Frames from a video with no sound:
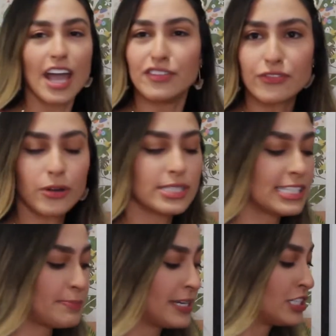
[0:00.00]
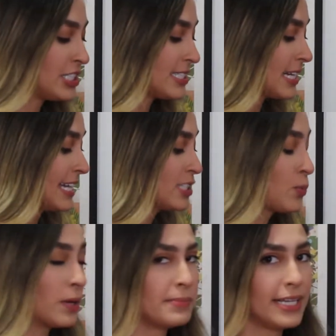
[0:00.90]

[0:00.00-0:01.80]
And frozen spinach is nice, one,